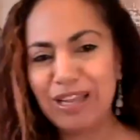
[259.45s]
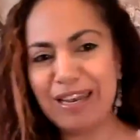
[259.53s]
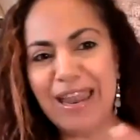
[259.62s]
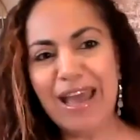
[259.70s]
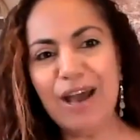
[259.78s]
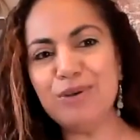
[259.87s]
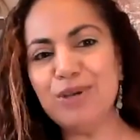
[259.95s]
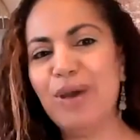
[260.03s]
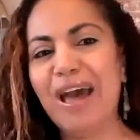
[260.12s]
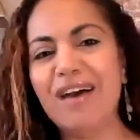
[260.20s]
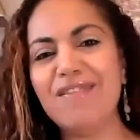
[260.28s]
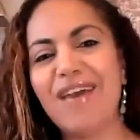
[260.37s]
And now you
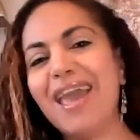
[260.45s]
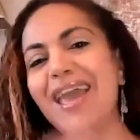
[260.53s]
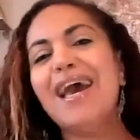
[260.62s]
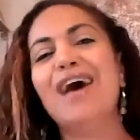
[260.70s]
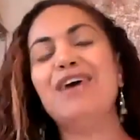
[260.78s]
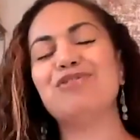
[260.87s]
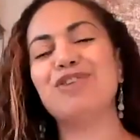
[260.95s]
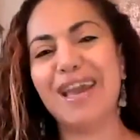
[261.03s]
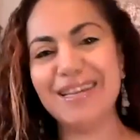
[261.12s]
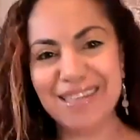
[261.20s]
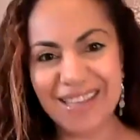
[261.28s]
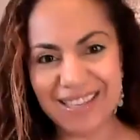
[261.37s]
have 800
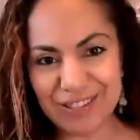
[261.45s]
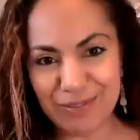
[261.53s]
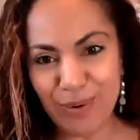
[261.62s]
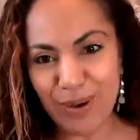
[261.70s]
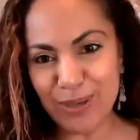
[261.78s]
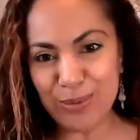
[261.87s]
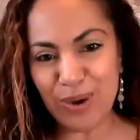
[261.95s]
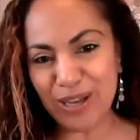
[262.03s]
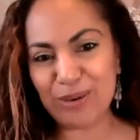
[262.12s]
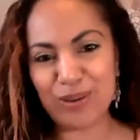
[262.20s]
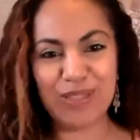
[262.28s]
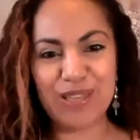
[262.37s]
ideas of what you want
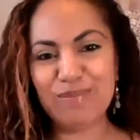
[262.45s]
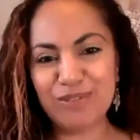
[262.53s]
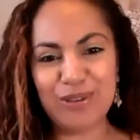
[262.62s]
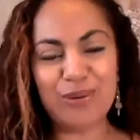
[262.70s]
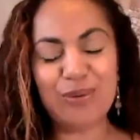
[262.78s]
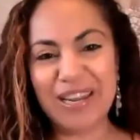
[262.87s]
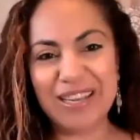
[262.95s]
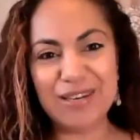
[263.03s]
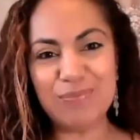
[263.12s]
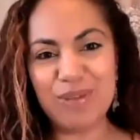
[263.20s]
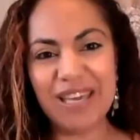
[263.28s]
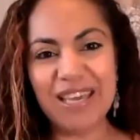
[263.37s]
your theme of your wedding
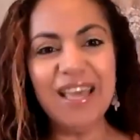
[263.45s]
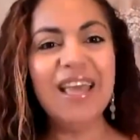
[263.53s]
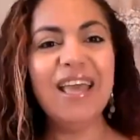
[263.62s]
to be.